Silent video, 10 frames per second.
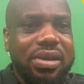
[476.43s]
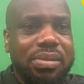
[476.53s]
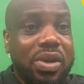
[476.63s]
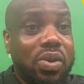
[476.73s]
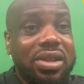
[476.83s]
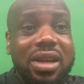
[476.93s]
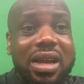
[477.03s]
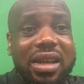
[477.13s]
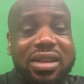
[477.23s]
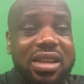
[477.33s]
The ones that
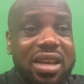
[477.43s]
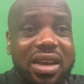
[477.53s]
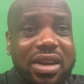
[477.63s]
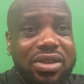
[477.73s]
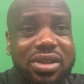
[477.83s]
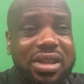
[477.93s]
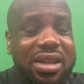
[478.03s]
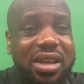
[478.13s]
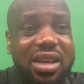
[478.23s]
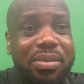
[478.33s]
are here are just
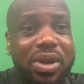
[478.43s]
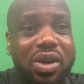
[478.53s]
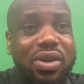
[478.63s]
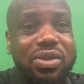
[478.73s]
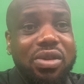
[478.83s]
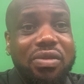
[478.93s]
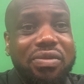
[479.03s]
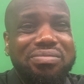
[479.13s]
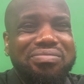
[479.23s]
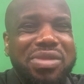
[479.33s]
here because
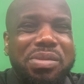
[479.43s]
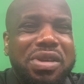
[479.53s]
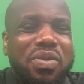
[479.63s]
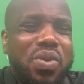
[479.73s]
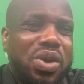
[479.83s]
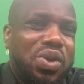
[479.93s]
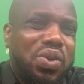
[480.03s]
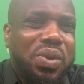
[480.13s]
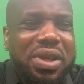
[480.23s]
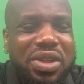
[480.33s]
of maybe one or
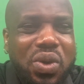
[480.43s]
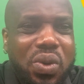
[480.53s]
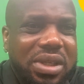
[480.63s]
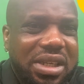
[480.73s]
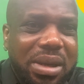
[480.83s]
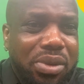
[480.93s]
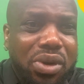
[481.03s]
two things holding them.